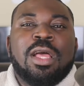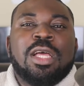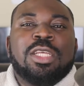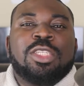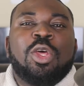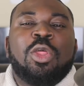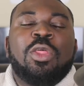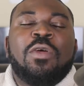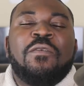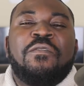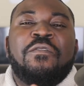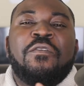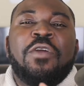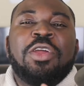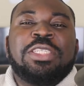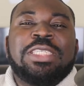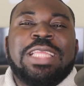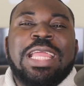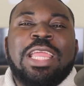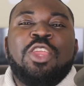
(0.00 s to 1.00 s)
So the
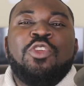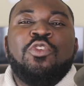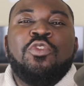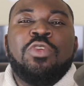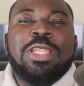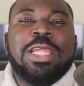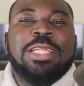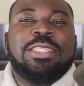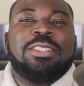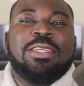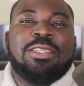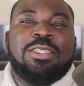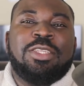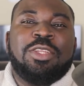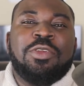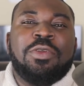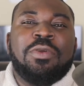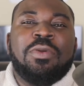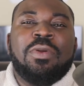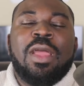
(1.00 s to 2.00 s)
first thing you need to
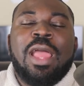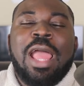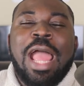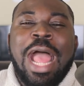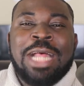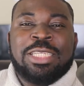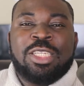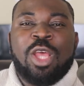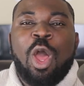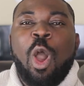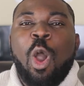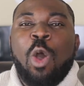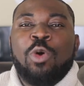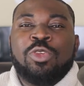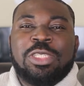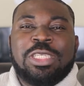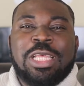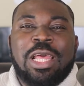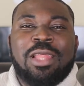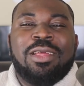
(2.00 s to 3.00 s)
do as a
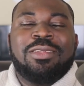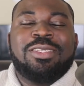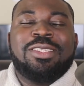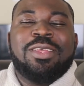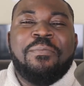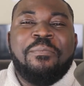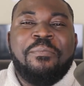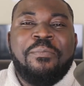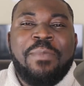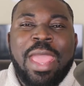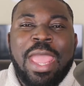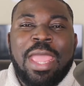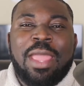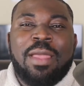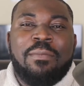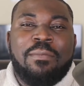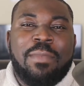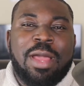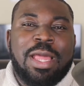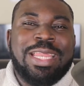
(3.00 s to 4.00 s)
wholesaler to
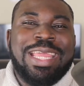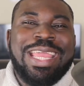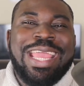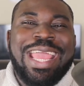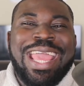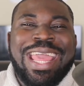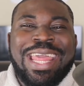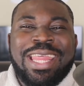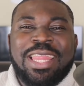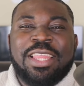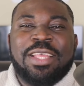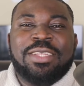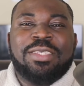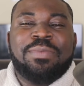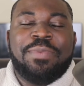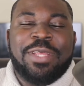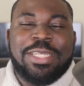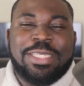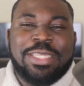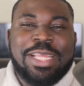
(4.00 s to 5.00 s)
make money in this
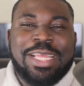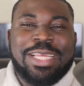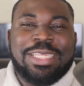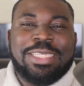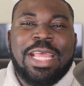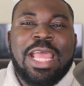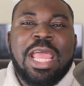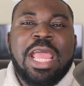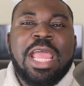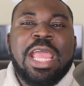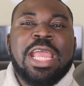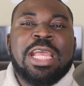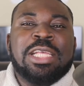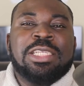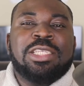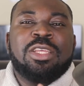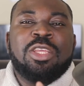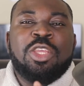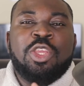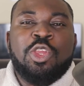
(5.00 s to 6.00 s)
business
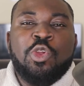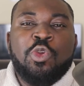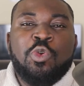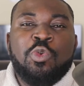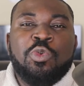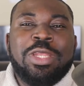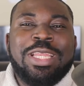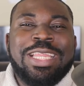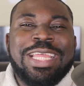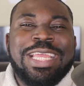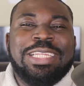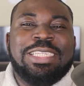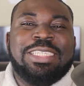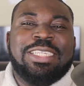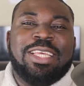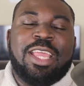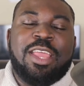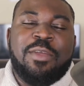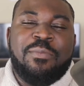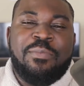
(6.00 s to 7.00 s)
is you need
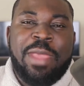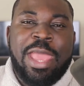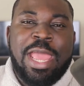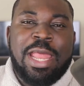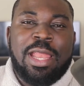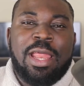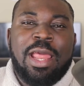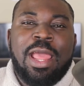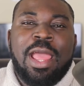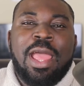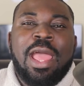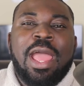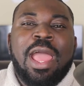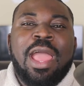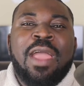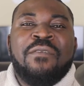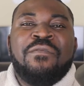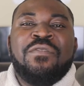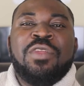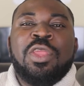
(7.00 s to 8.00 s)
to commit.
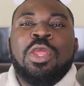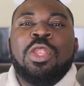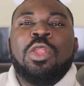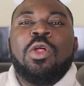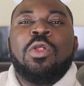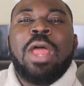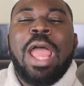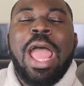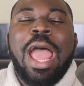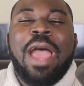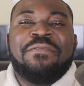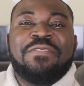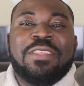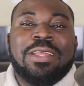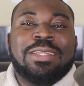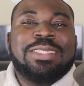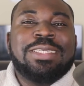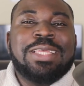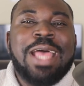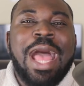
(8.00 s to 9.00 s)
If you don't have
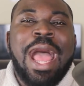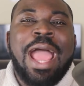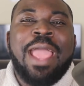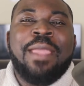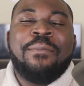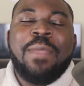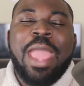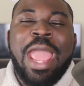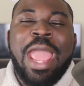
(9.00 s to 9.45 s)
the time,